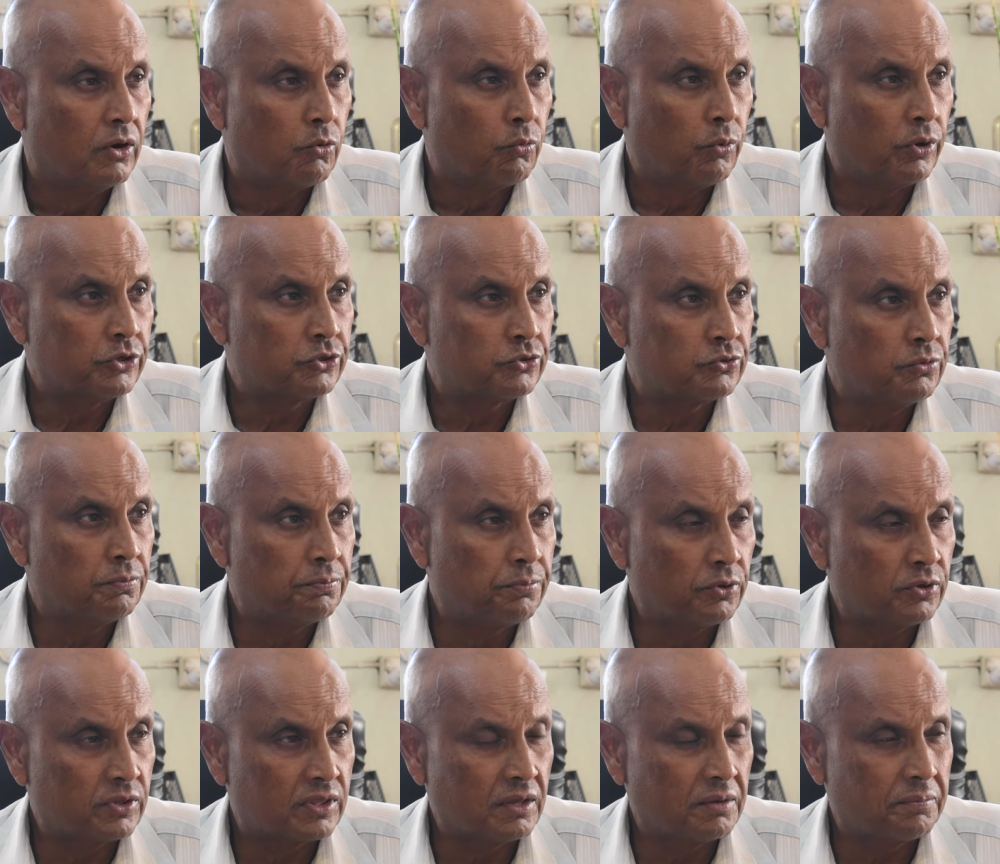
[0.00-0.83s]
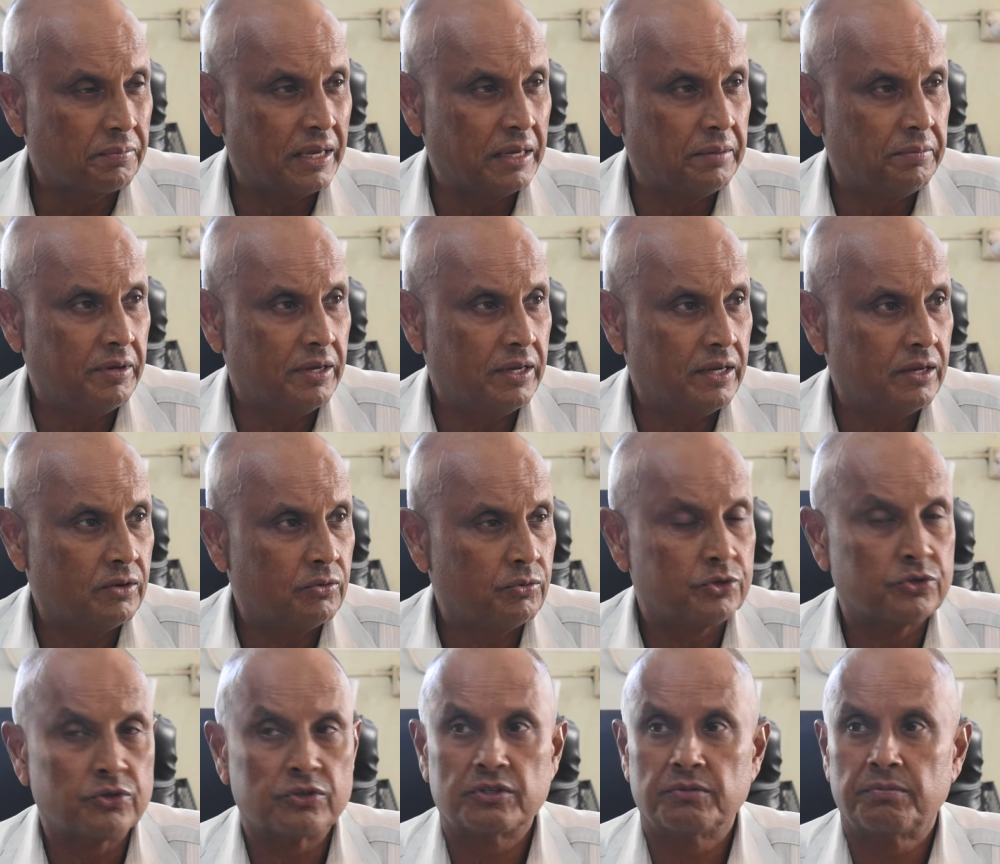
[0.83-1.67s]
was to put the baby,
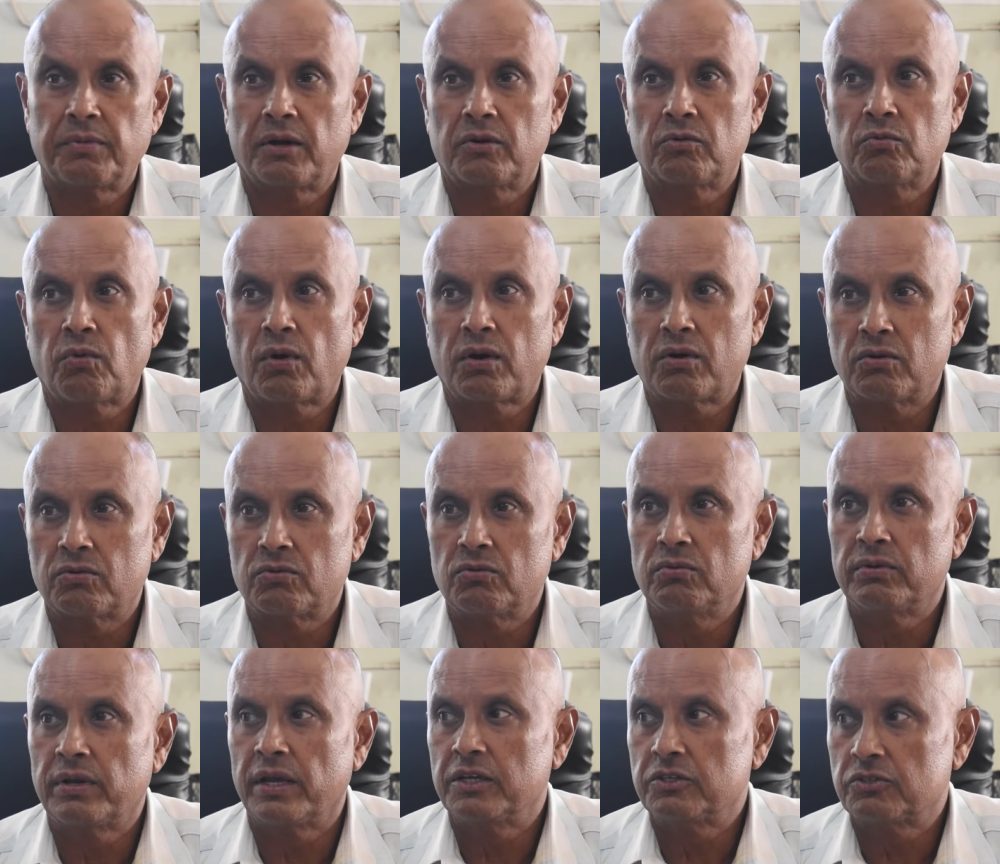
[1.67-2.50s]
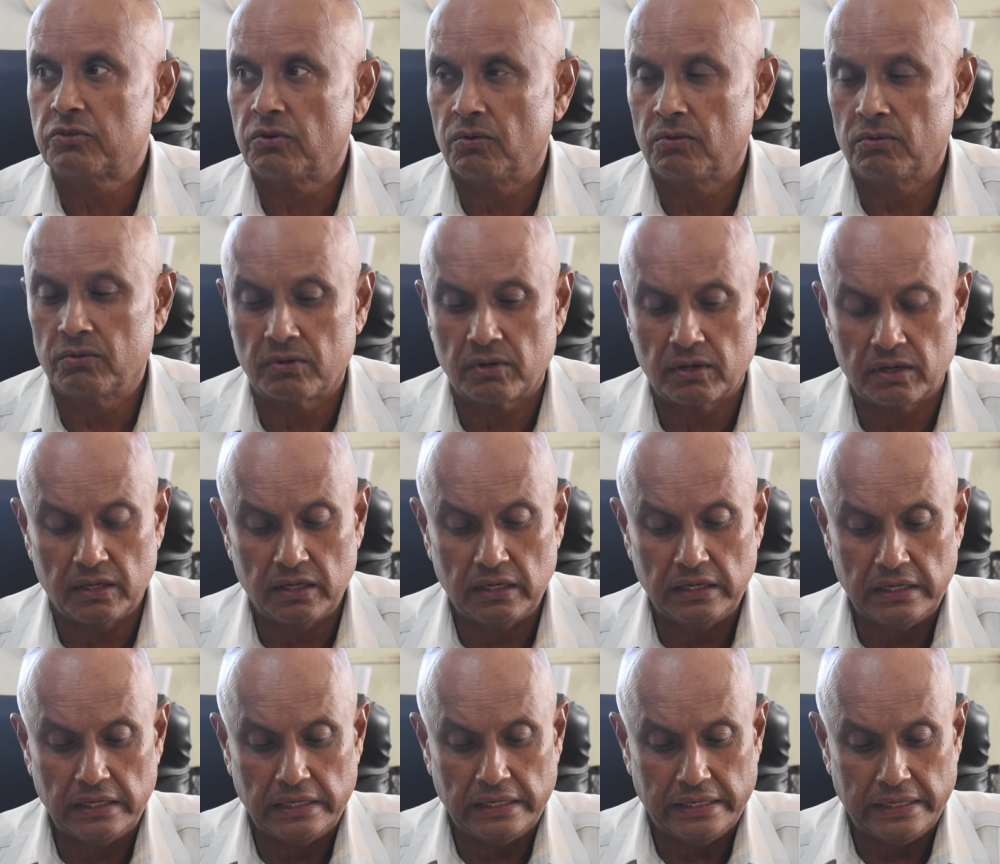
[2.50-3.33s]
which was about 1 or 2 days old,
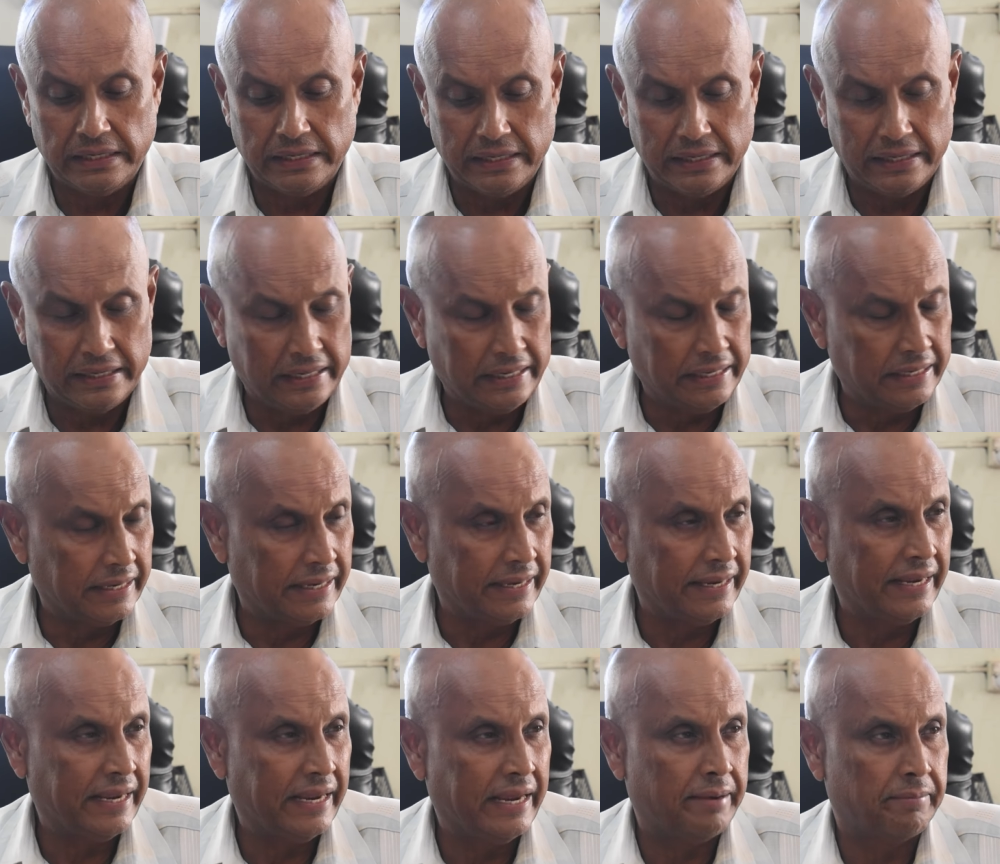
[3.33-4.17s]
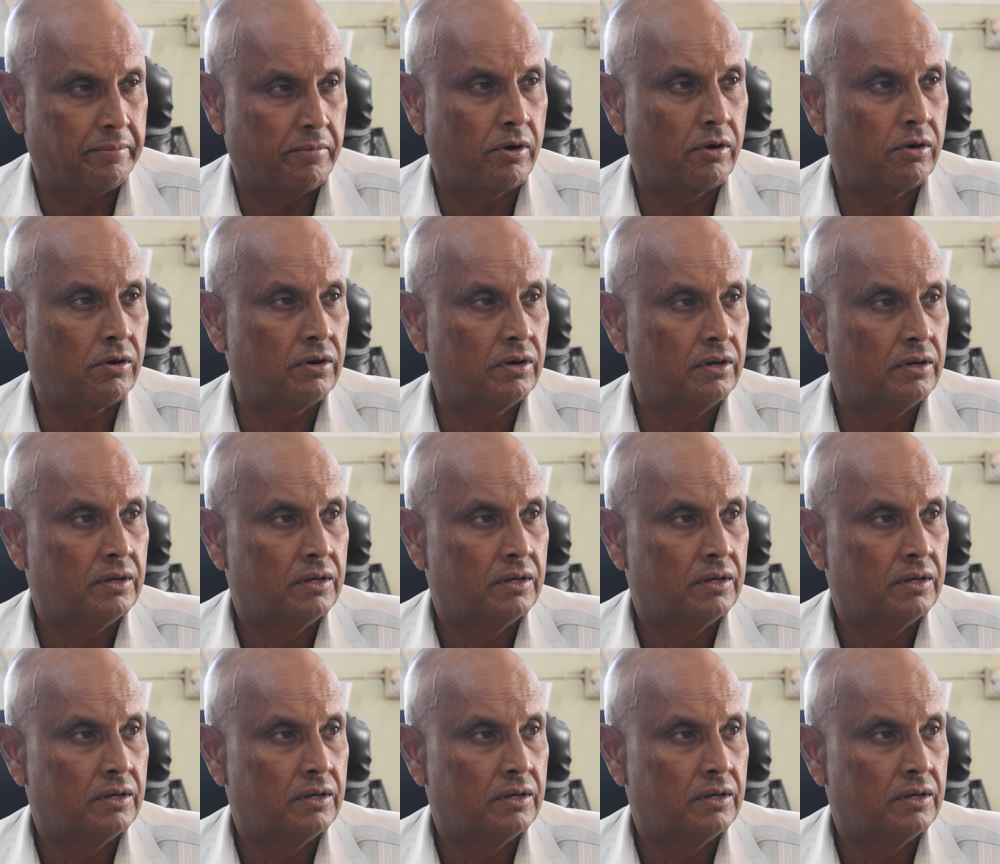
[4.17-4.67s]
in a hammock